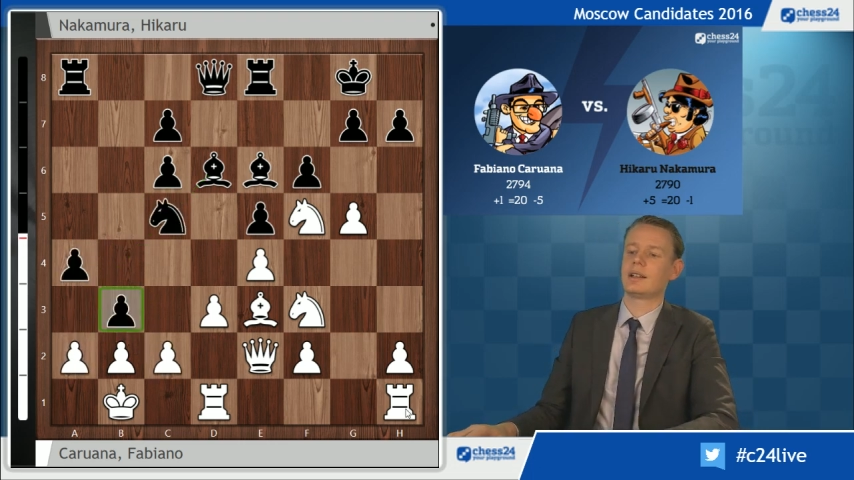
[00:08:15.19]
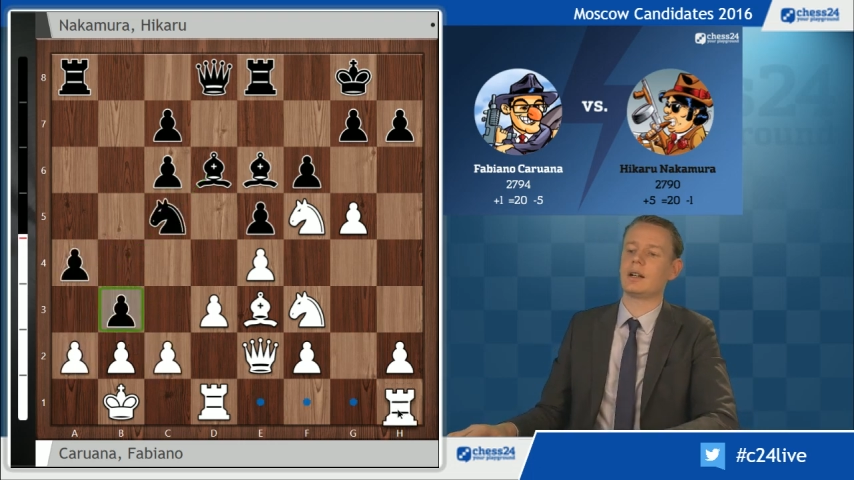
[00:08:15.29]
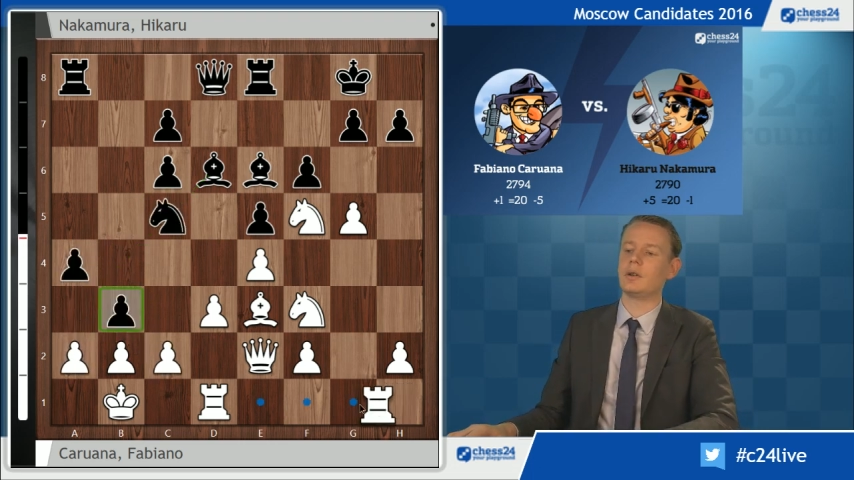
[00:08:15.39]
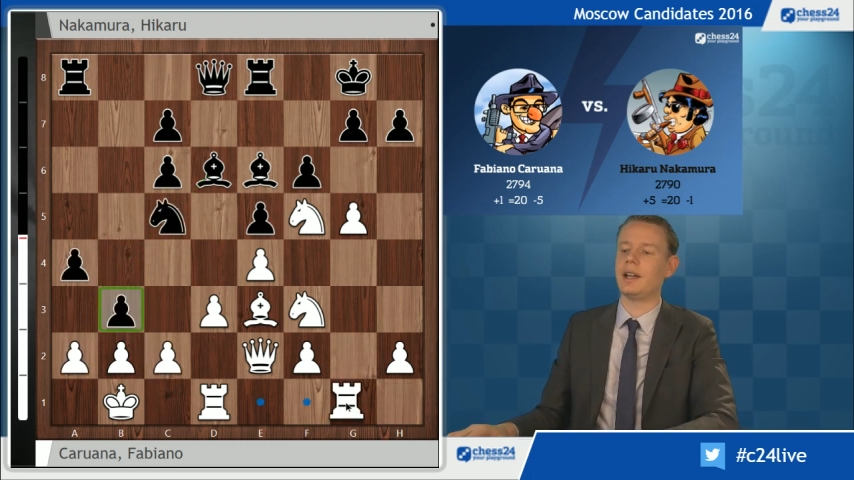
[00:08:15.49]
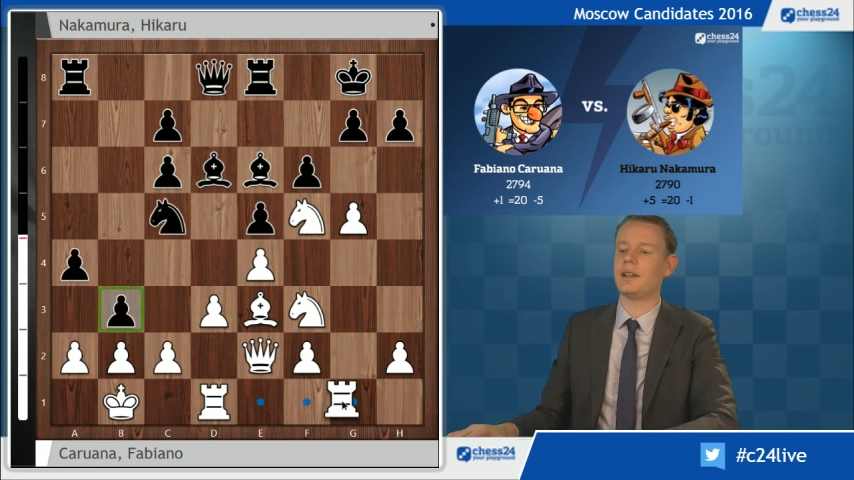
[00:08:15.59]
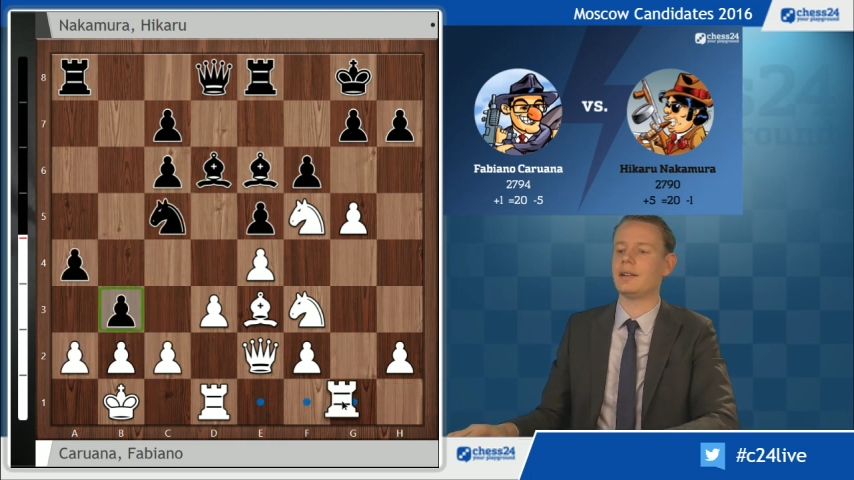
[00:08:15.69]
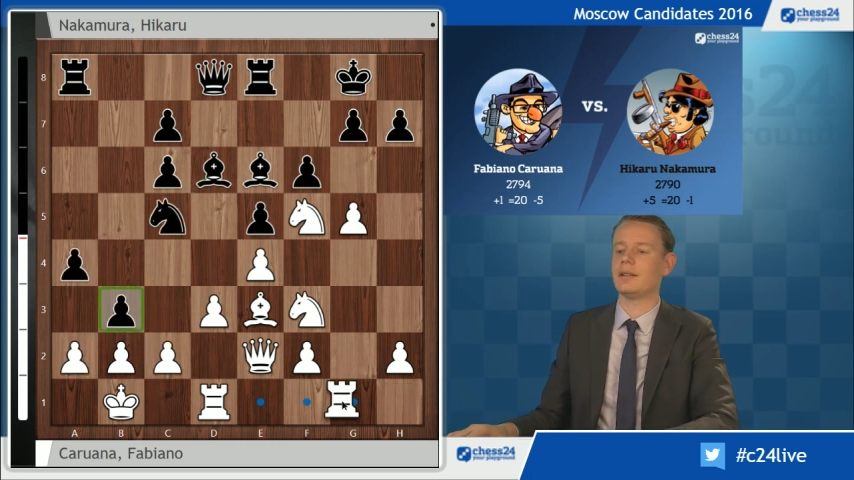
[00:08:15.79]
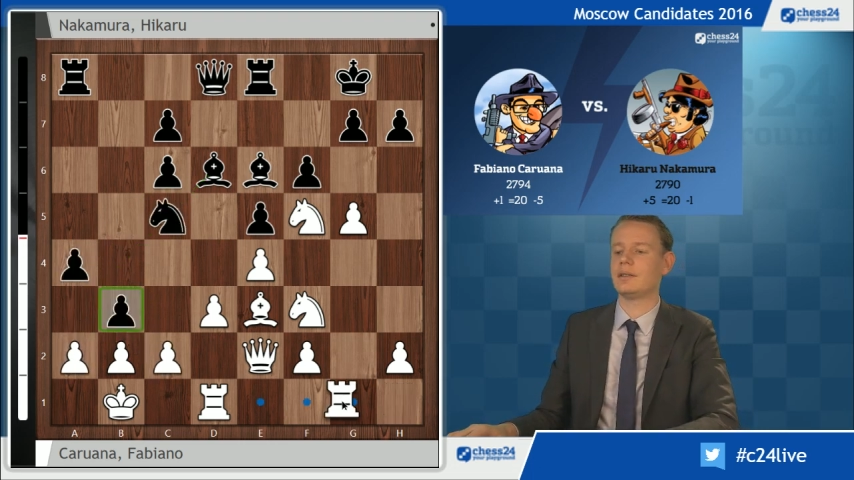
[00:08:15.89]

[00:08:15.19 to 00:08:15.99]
Caruana